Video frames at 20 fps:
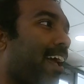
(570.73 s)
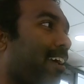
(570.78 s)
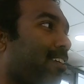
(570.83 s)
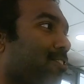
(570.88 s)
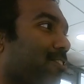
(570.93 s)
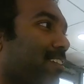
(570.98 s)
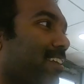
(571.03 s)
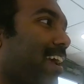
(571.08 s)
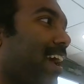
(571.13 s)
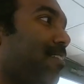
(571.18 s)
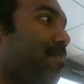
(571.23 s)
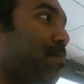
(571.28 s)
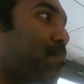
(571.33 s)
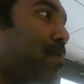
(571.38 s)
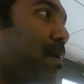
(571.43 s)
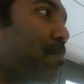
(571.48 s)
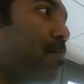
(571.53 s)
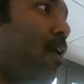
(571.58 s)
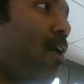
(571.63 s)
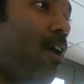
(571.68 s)
actually have a
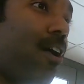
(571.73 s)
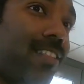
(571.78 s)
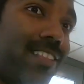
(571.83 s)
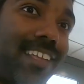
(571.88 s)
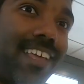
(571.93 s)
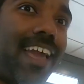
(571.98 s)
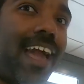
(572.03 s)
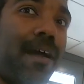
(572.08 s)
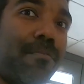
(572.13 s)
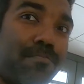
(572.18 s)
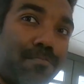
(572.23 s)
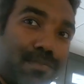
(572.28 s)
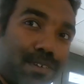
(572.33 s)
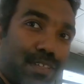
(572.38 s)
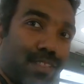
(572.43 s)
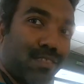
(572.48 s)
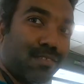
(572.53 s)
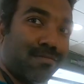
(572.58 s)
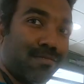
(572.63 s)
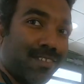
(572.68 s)
pub on
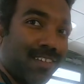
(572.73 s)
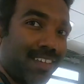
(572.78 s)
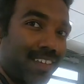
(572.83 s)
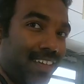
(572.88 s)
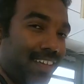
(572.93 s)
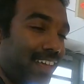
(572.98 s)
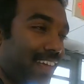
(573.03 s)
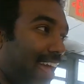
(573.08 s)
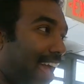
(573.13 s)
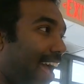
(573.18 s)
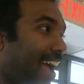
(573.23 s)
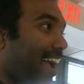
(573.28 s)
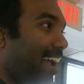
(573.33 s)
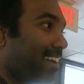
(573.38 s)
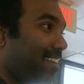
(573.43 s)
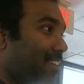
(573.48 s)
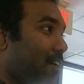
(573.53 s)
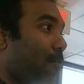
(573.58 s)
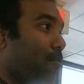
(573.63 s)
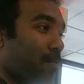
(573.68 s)
campus
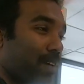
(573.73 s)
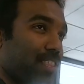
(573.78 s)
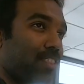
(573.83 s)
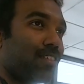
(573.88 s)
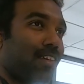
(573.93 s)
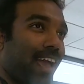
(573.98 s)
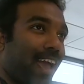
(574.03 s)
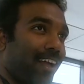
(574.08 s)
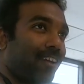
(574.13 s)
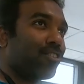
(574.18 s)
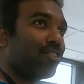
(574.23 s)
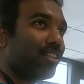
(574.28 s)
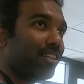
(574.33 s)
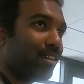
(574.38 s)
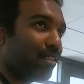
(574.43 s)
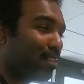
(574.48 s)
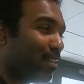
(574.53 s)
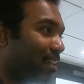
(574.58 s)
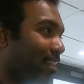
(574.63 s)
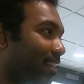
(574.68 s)
and a witch
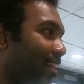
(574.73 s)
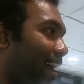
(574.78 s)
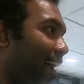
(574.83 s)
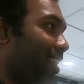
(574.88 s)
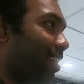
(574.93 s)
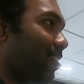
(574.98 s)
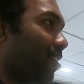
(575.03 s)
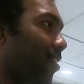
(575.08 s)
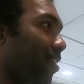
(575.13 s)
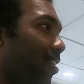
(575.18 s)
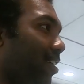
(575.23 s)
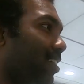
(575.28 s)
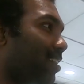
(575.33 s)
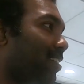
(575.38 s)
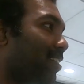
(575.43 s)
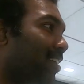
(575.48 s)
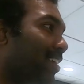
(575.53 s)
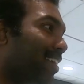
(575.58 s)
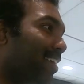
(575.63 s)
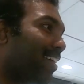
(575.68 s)
actually sells alcohol.
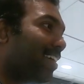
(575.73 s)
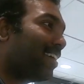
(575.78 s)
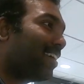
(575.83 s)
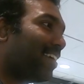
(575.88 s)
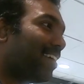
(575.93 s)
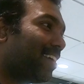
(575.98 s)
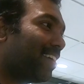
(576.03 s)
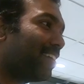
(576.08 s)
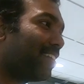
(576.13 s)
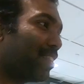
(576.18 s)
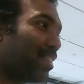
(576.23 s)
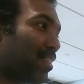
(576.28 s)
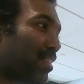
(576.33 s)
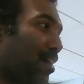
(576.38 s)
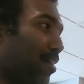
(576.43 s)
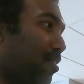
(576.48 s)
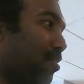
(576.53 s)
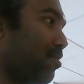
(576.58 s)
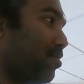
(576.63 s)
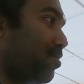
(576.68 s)

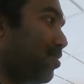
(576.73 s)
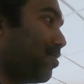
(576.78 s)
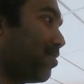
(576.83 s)
So